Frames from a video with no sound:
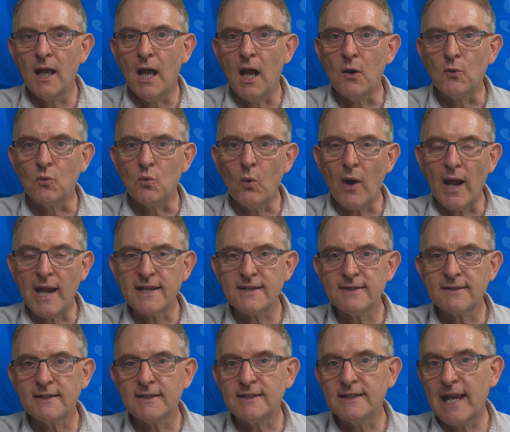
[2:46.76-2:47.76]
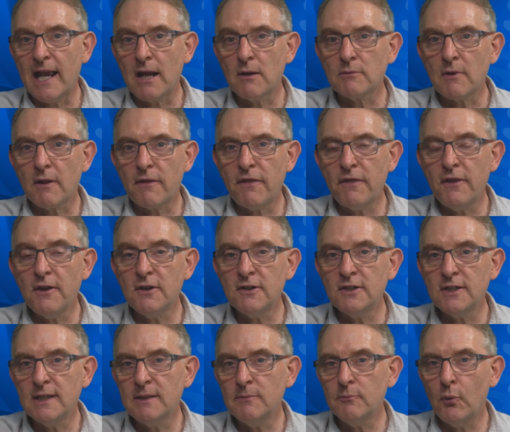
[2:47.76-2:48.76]
And West down
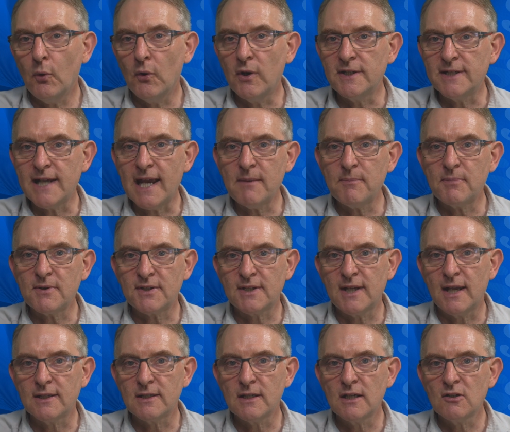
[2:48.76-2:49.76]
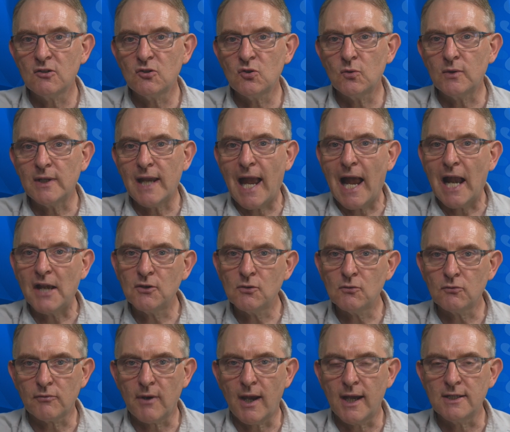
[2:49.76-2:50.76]
13.8% to an
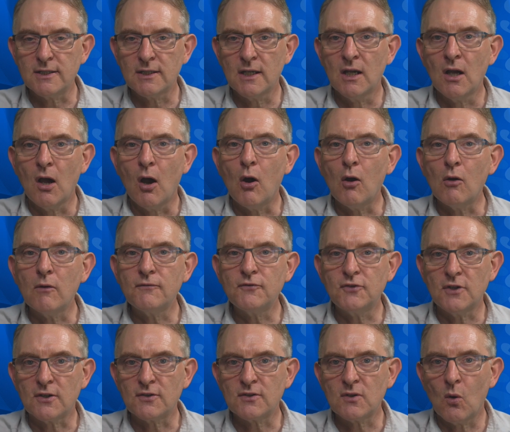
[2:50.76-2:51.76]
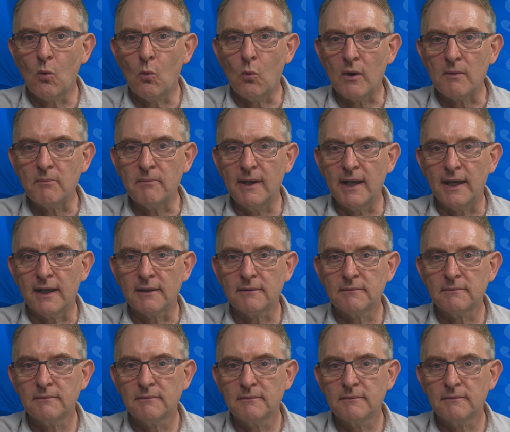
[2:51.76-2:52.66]
annual rate of just 1 million.